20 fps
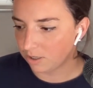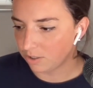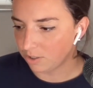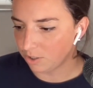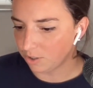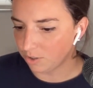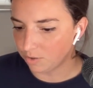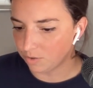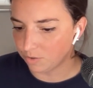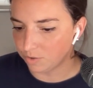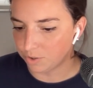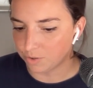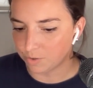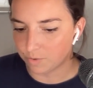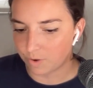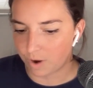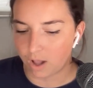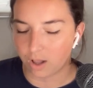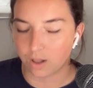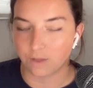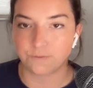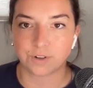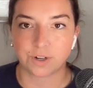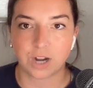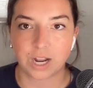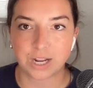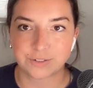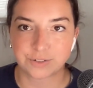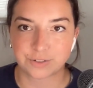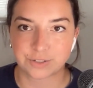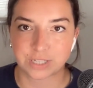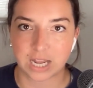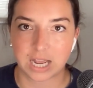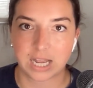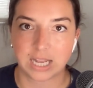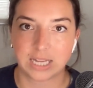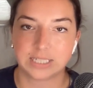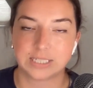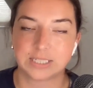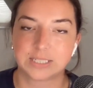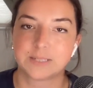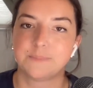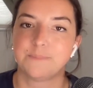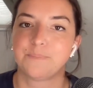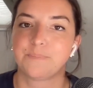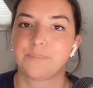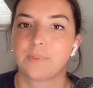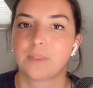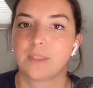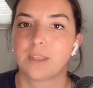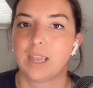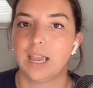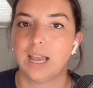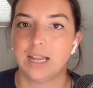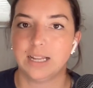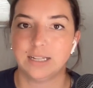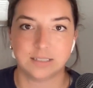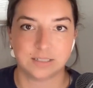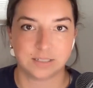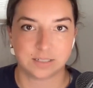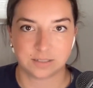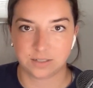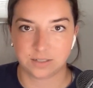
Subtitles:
you do all of your exercise and,